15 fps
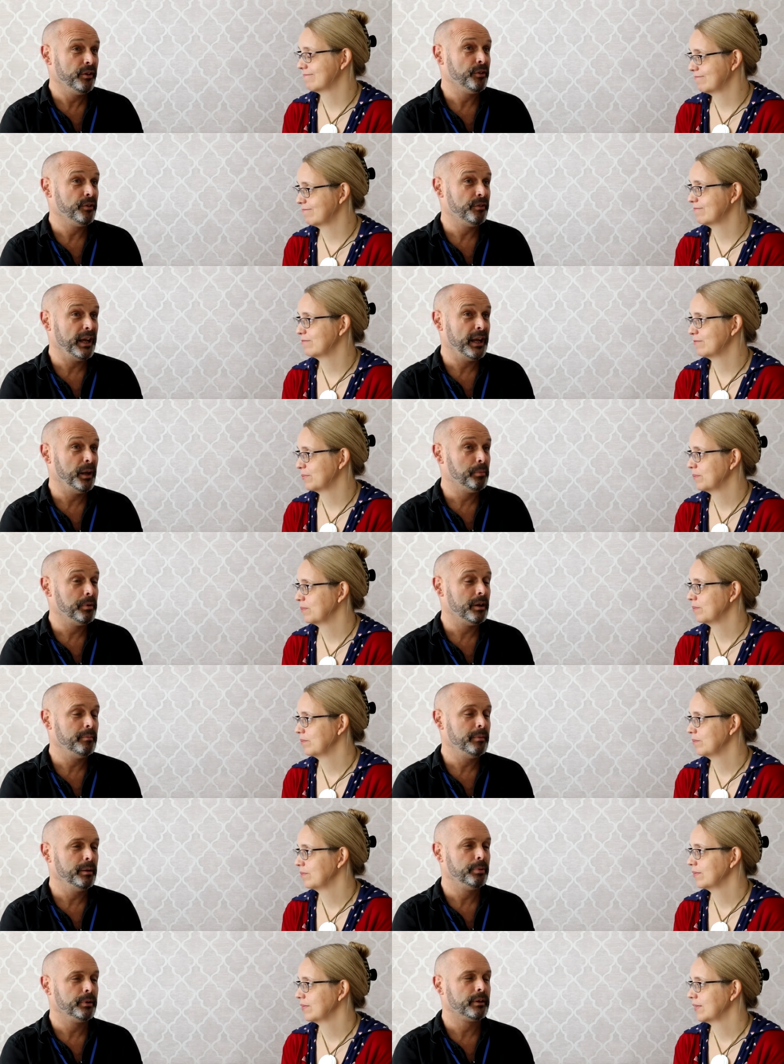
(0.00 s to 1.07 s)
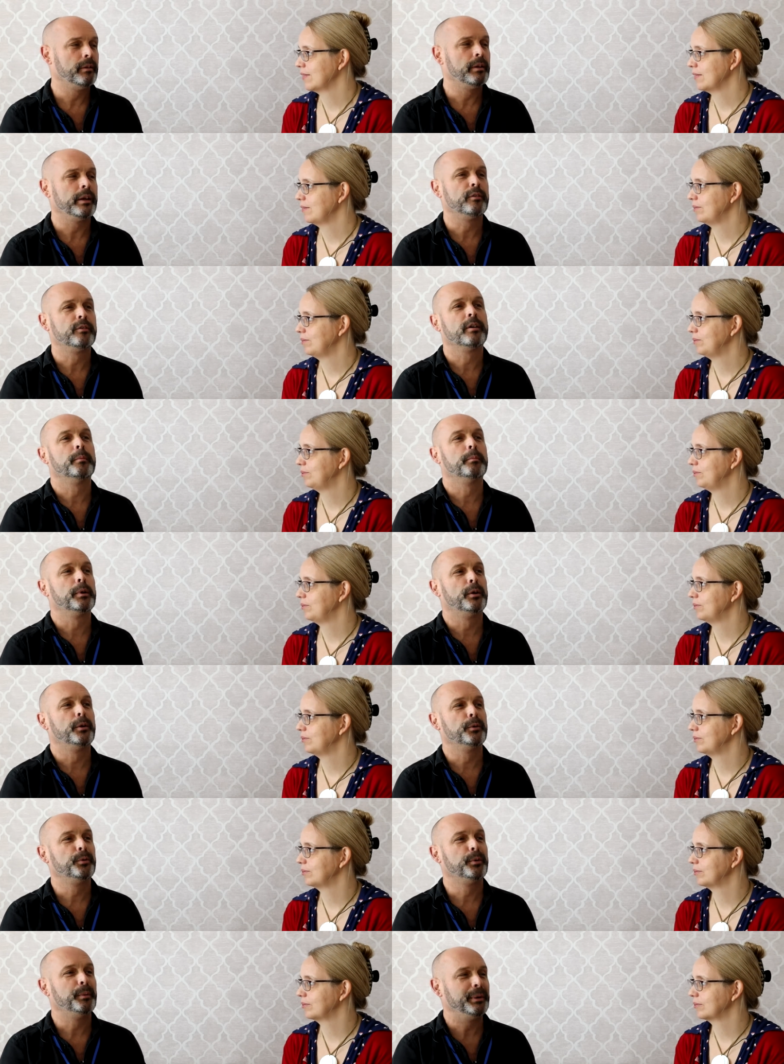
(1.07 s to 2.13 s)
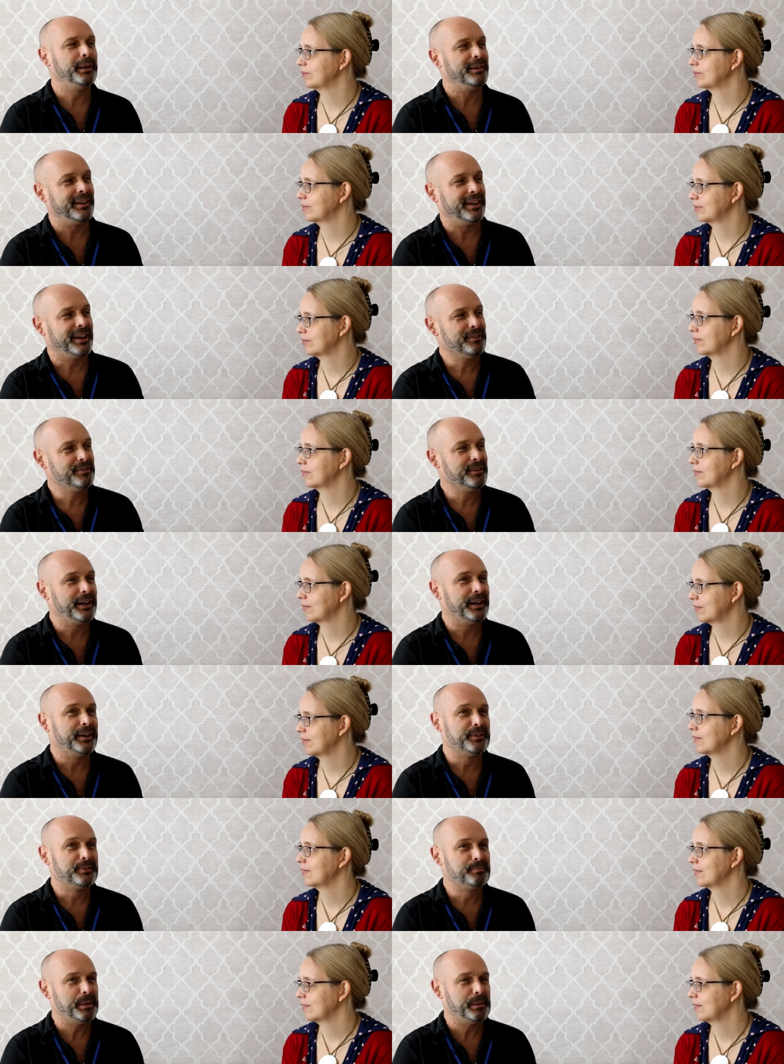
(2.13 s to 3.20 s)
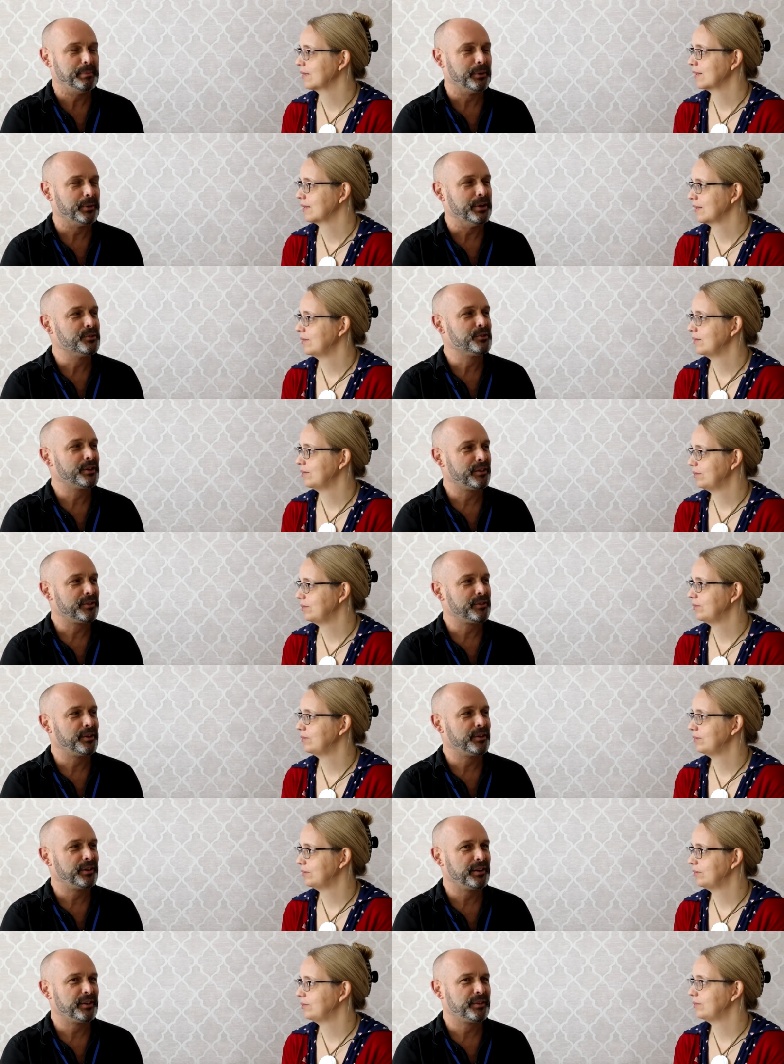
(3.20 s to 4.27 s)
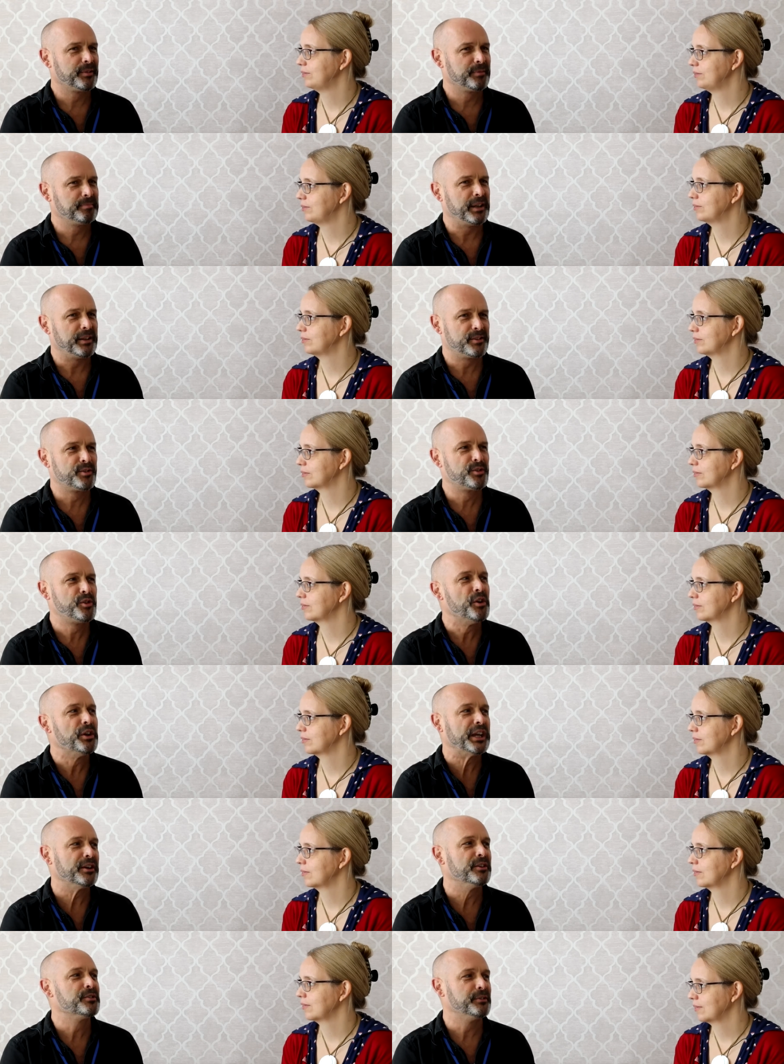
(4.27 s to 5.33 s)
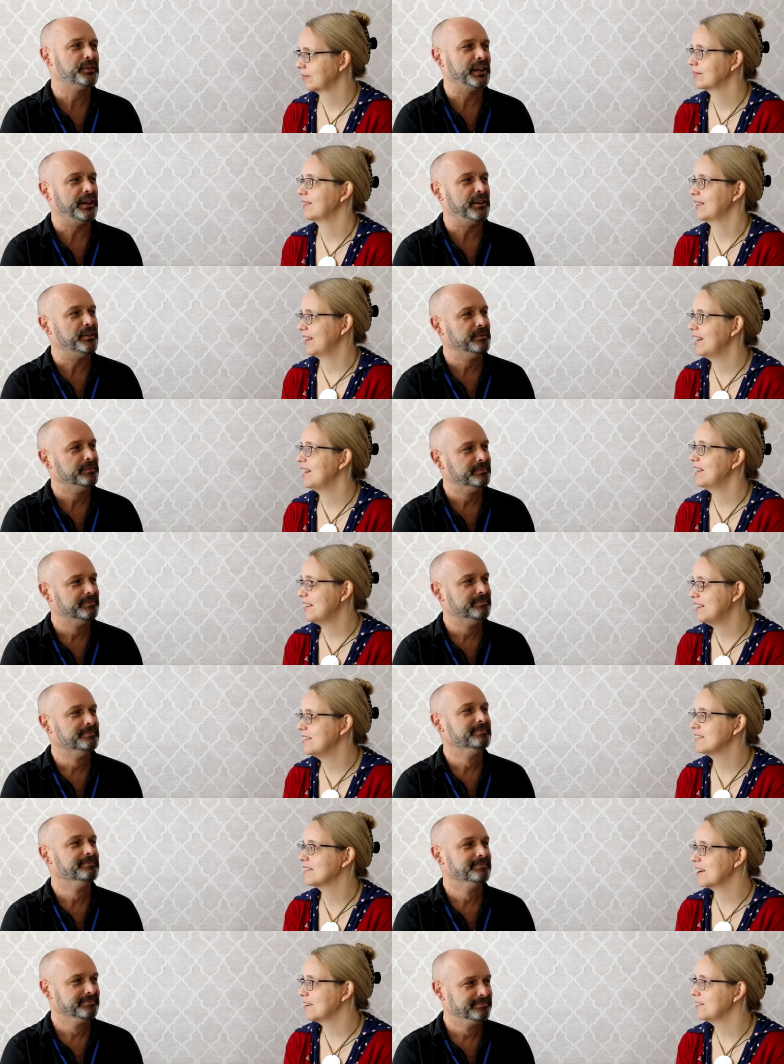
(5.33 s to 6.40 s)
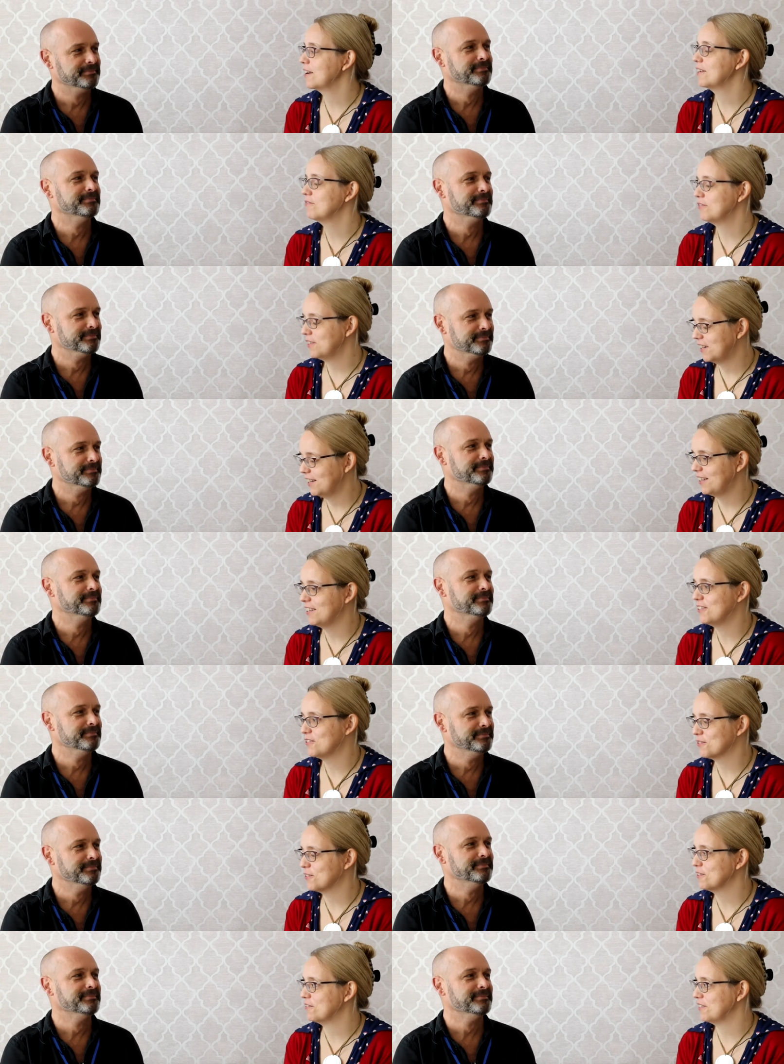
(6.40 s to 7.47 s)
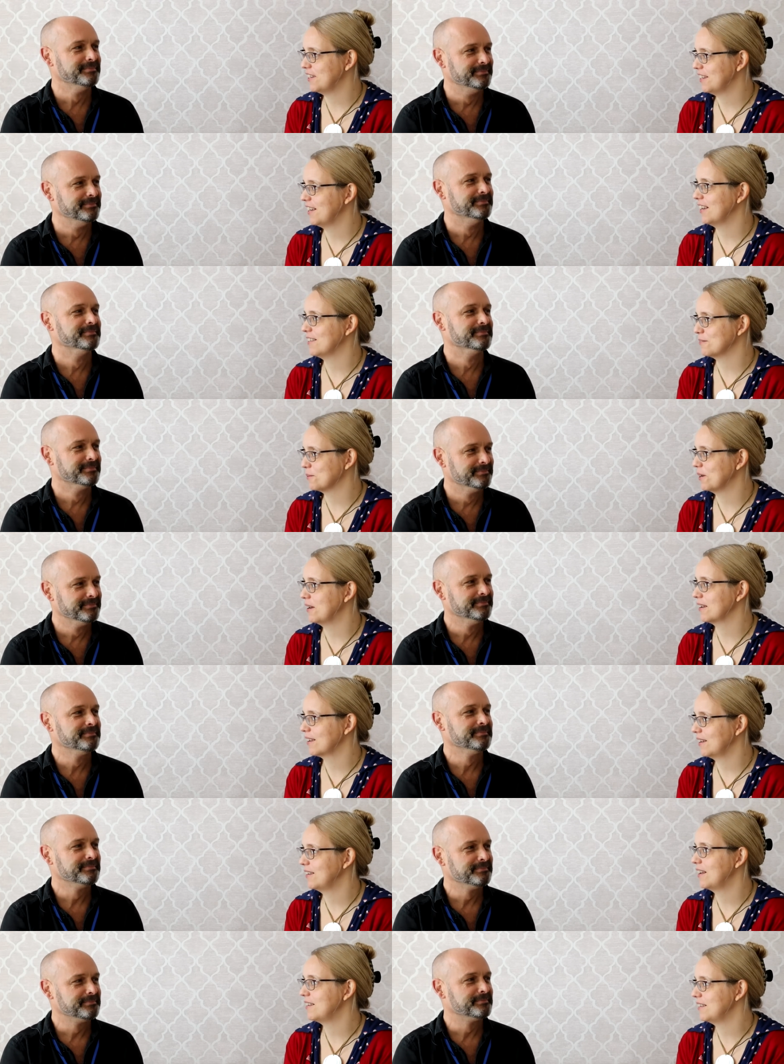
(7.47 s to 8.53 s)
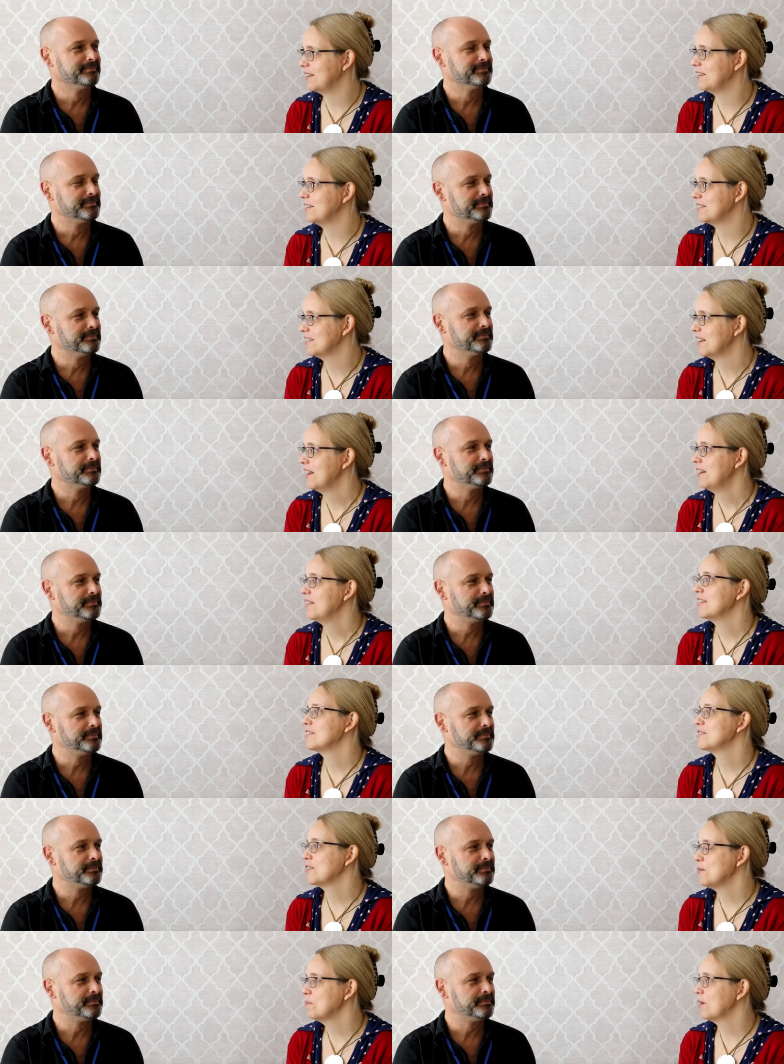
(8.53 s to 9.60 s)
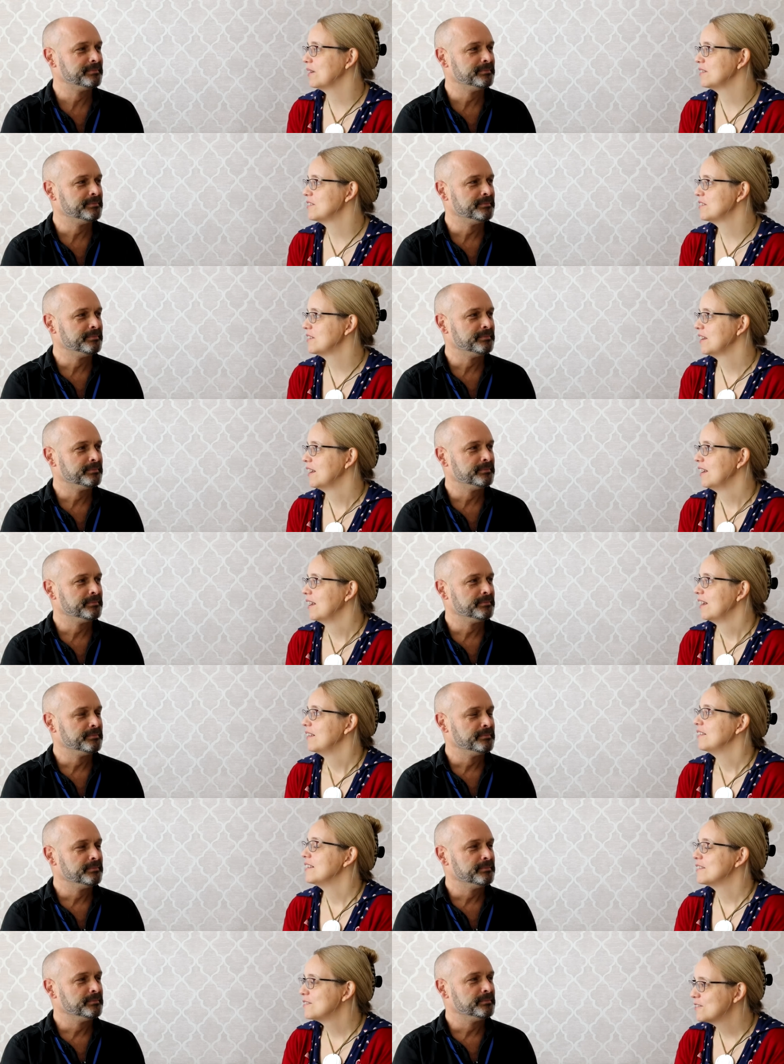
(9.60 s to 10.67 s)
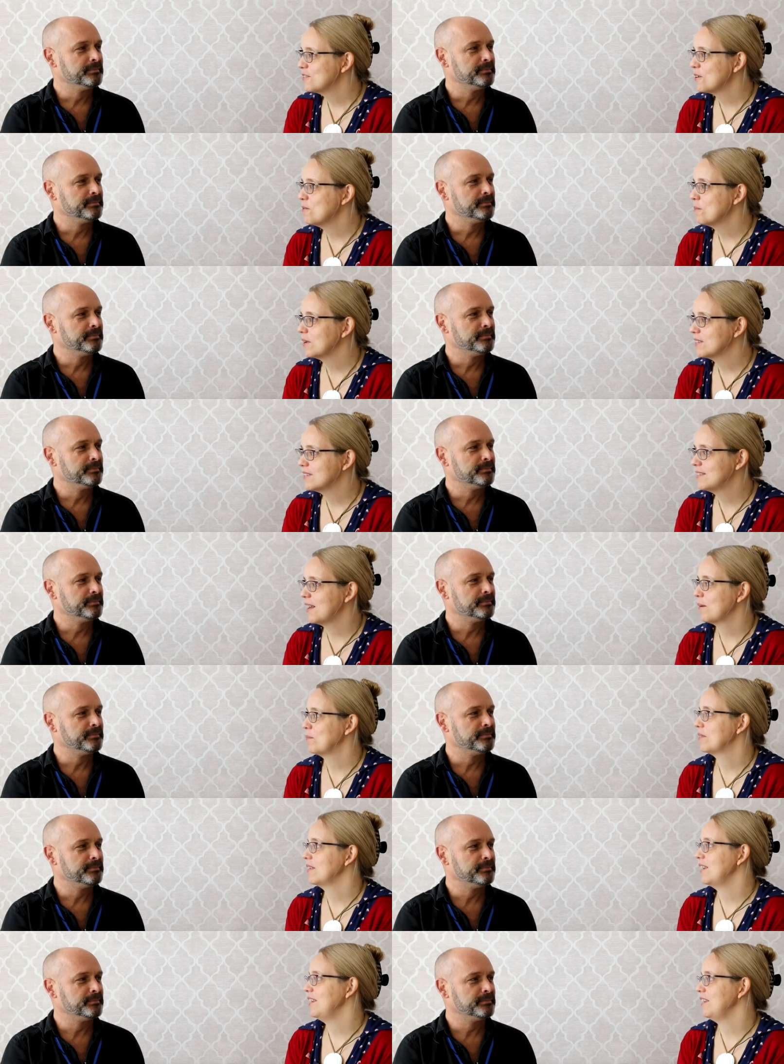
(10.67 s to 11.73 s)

Speaker 1: is available. I might put the link down below to a P D F, and people are interested. It's it's stunning to read.
Speaker 2: It is. I, I really enjoyed reading his work, and and, and it, there's so much There's so much depth that